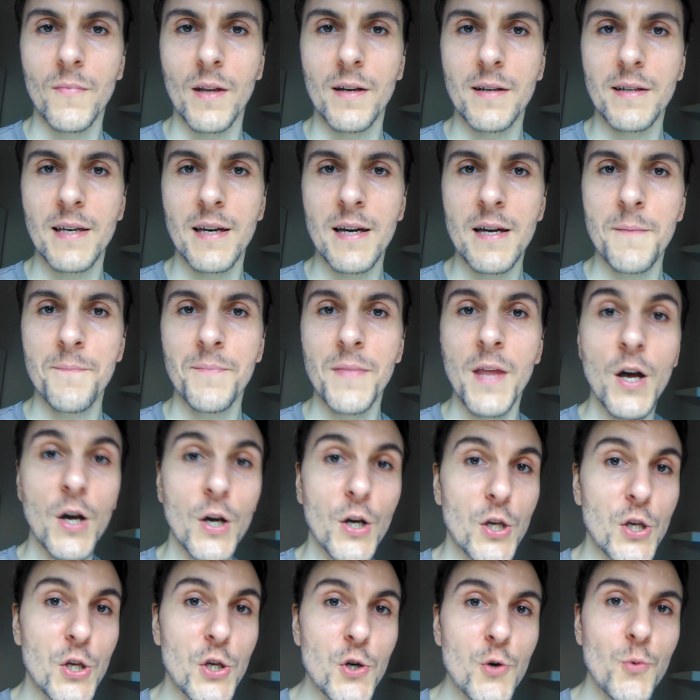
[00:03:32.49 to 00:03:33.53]
Okay,
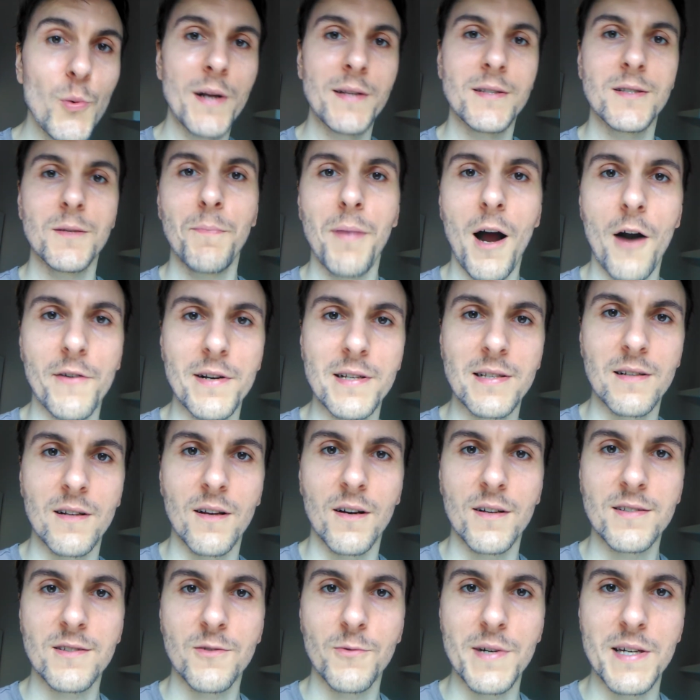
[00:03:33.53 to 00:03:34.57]
you went to Paris
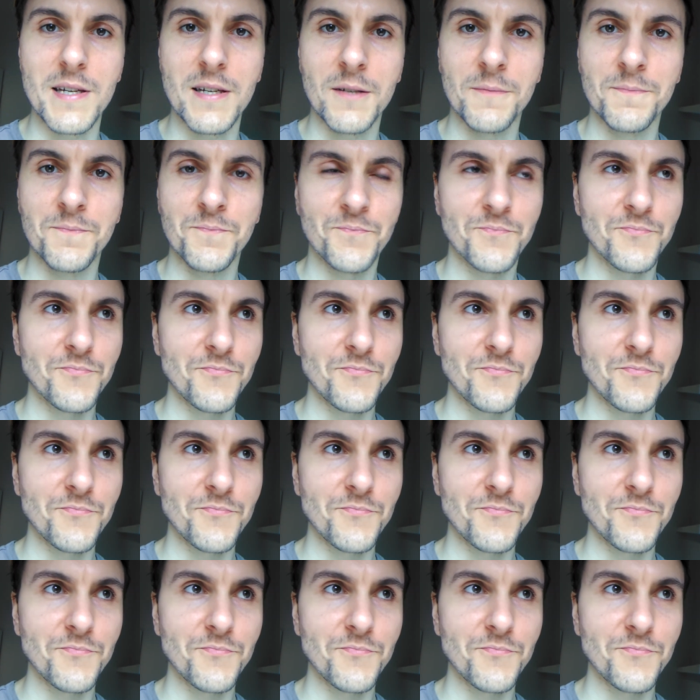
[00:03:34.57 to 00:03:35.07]
last week.